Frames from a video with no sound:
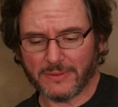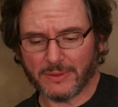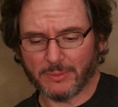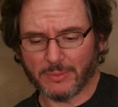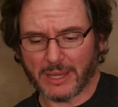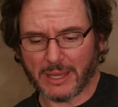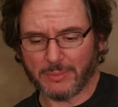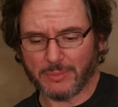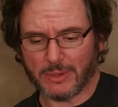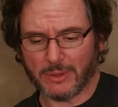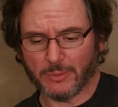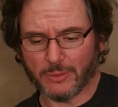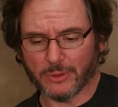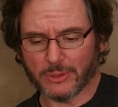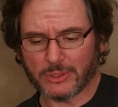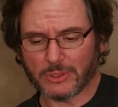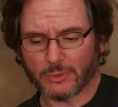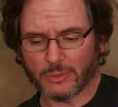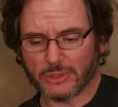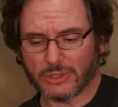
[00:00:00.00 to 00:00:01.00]
it might be
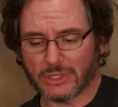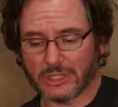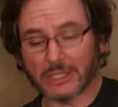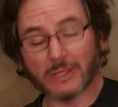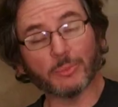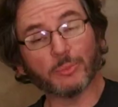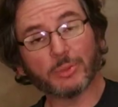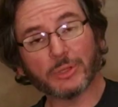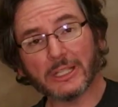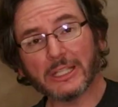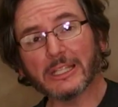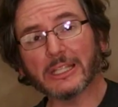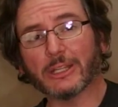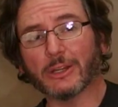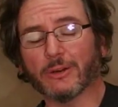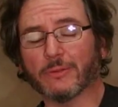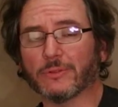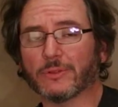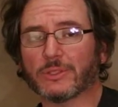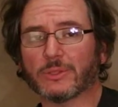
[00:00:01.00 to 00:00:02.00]
worth switching completely
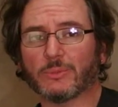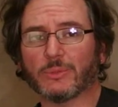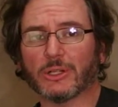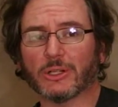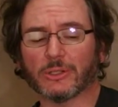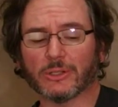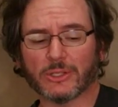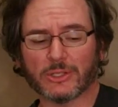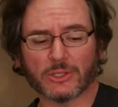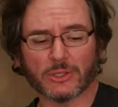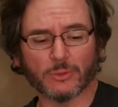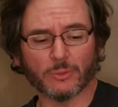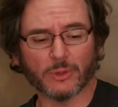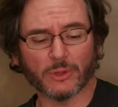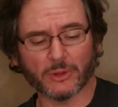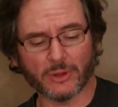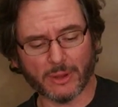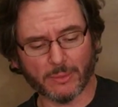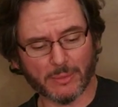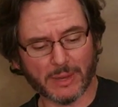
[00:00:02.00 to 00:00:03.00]
over to mirrorless or
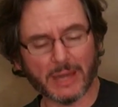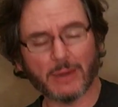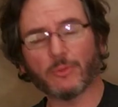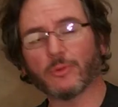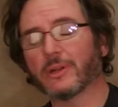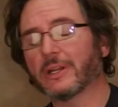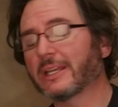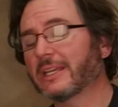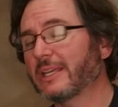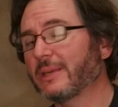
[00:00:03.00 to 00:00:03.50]
whether I might want to